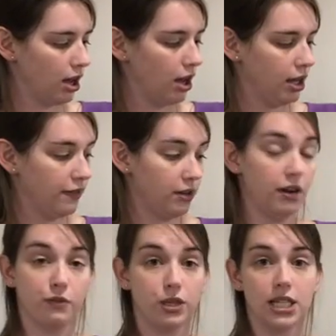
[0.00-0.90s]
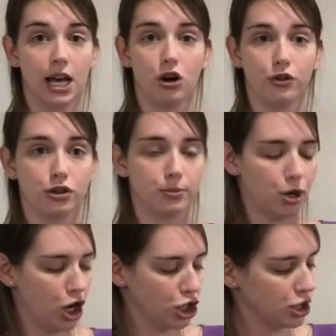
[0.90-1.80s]
even if we take all those
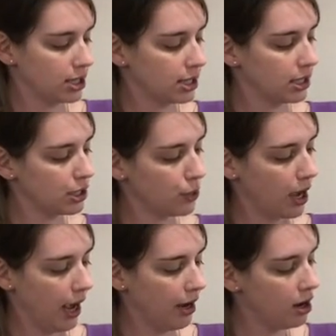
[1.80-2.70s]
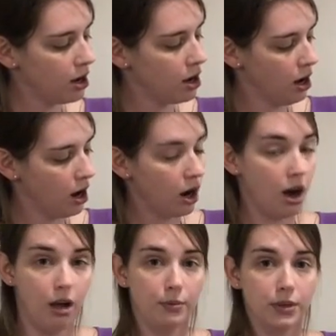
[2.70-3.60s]
precautions, and it's okay.
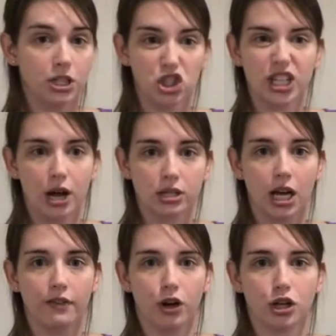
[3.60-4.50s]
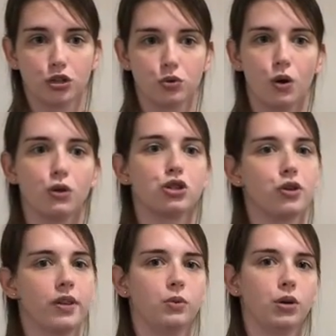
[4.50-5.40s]
It's just outside of our control. So
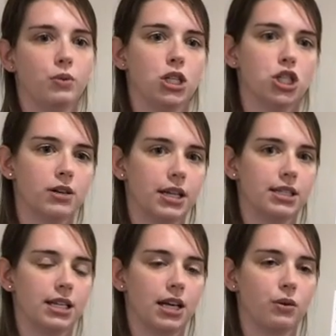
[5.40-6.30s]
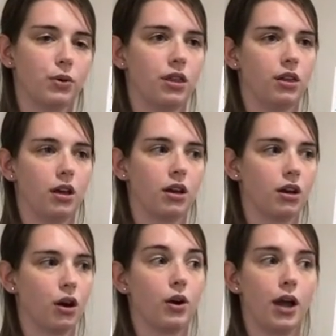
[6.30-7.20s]
then when we do get sick, we
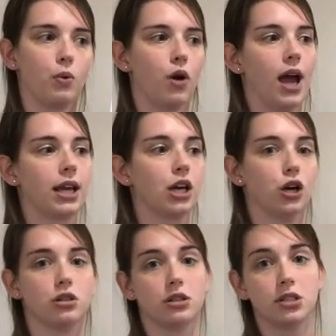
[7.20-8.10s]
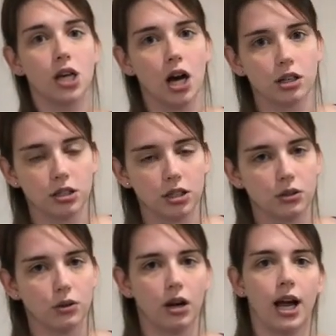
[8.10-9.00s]
think, okay, well, I can go to the doctor,
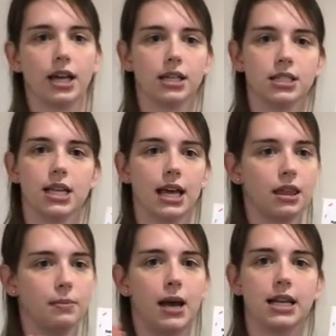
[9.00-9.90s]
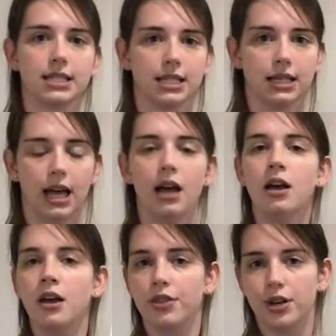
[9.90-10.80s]
or I can take the medicine that
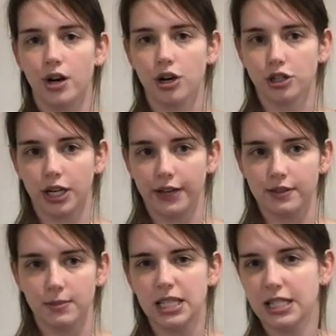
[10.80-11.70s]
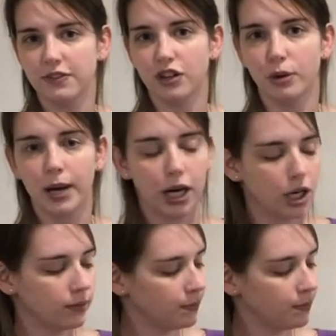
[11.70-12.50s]
the doctor gives me to feel better.